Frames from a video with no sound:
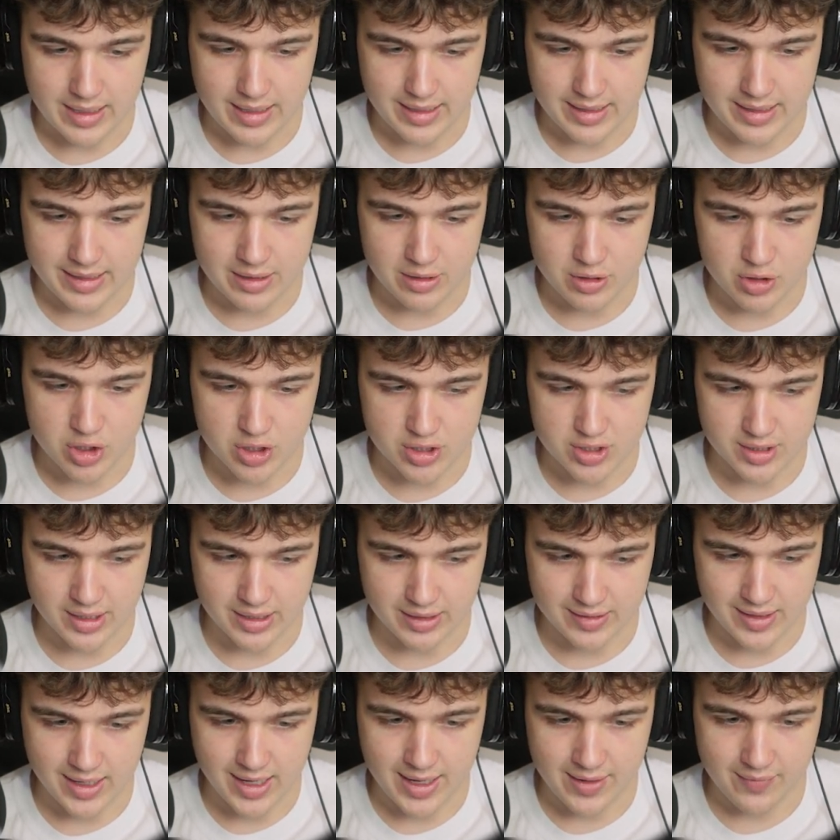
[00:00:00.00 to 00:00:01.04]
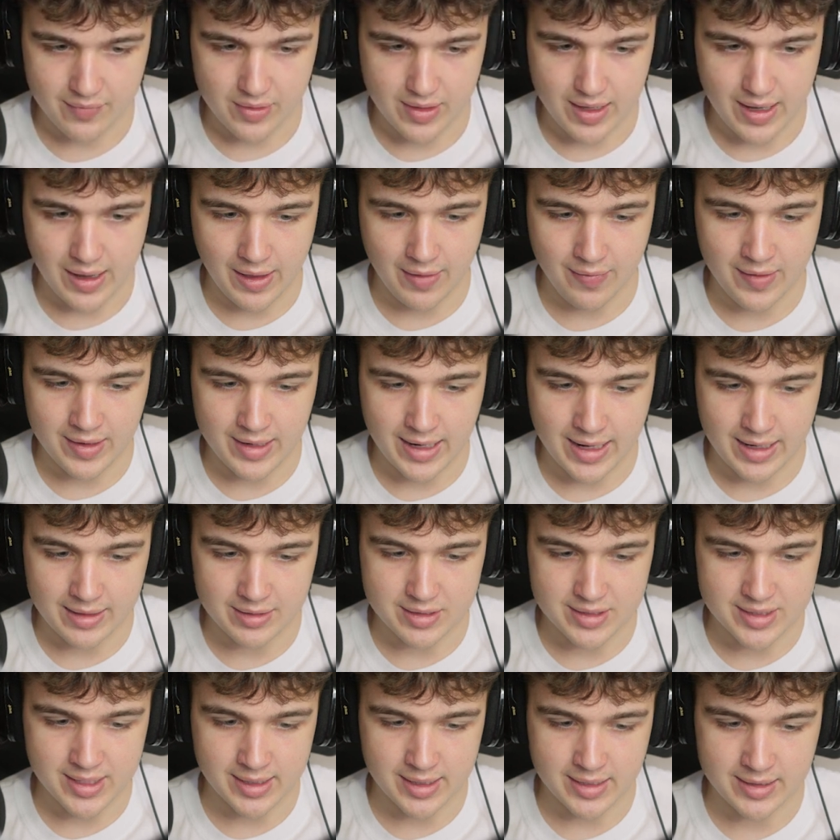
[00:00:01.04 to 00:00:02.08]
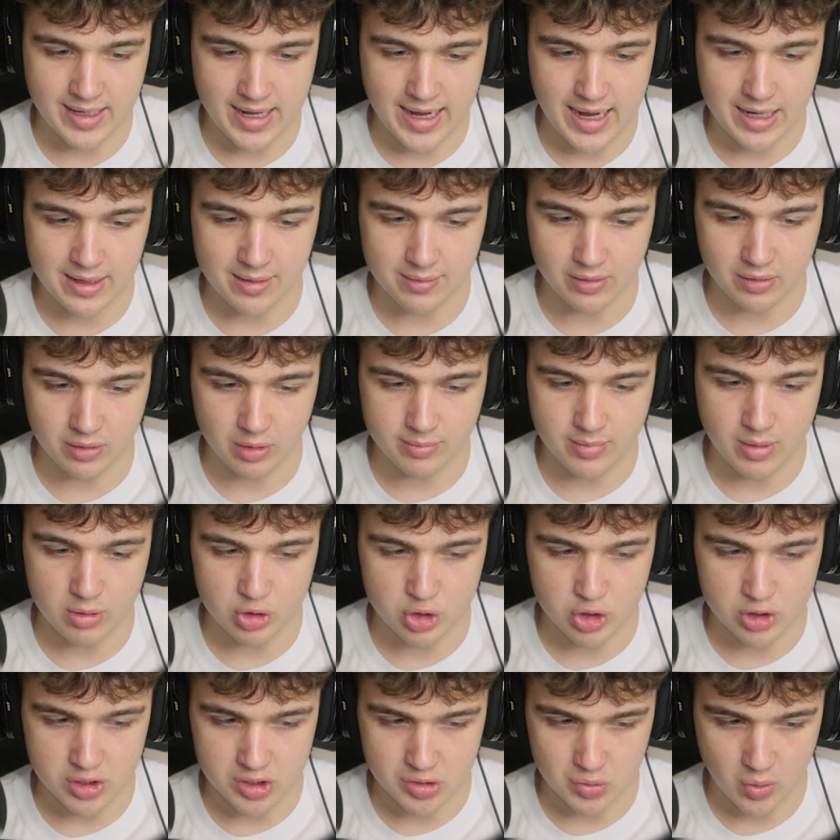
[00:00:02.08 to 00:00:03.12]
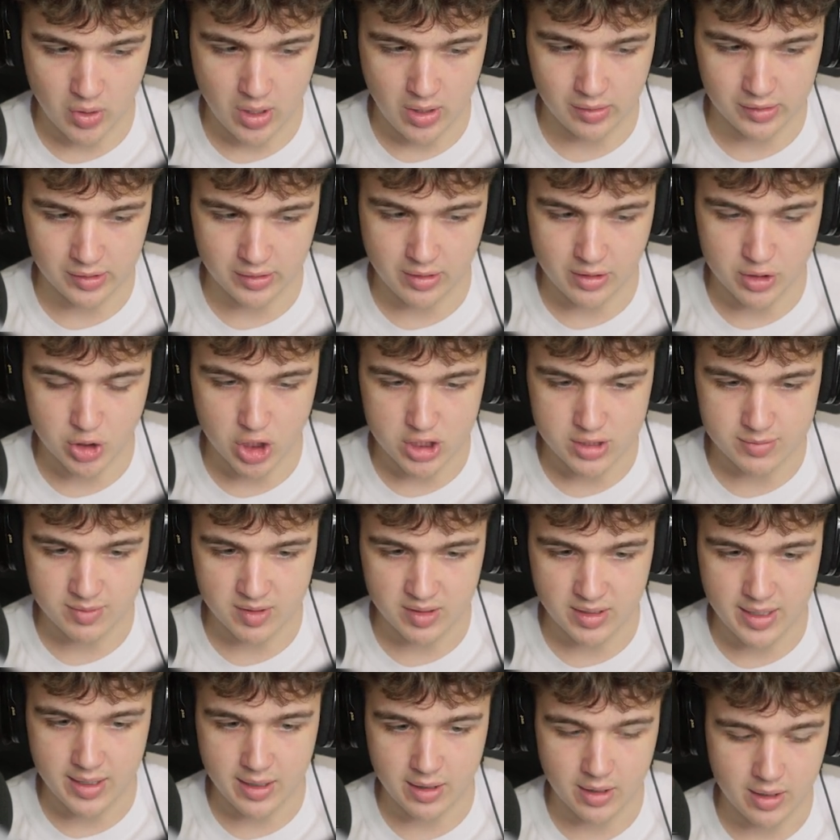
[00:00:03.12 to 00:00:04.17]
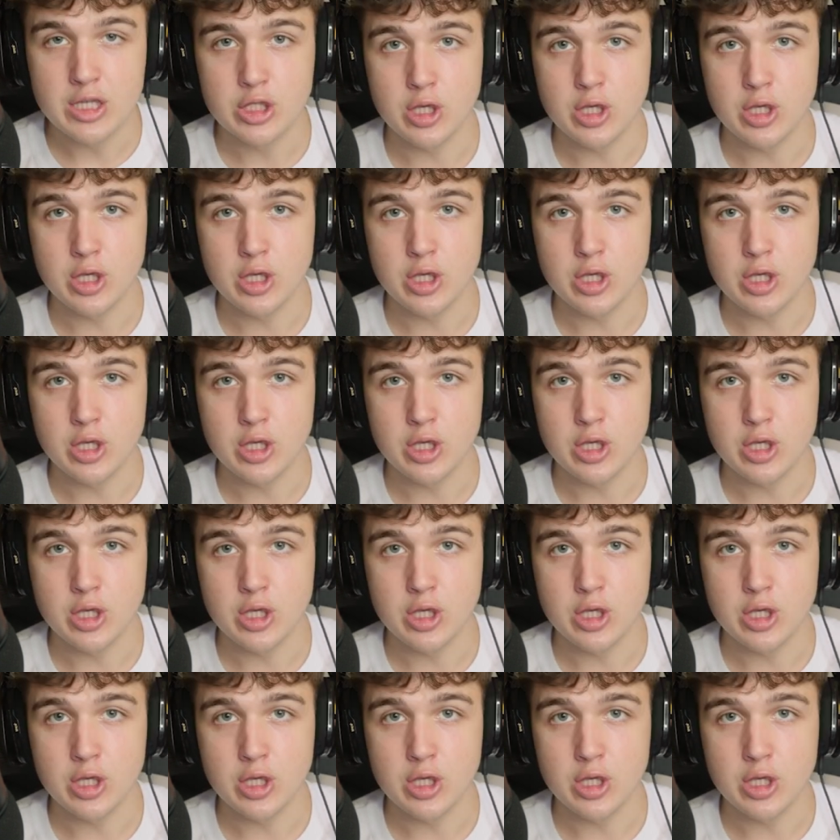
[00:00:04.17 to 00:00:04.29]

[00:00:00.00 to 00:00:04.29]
in just like that, and then I decided to add a little motion as well and an adjustment layer.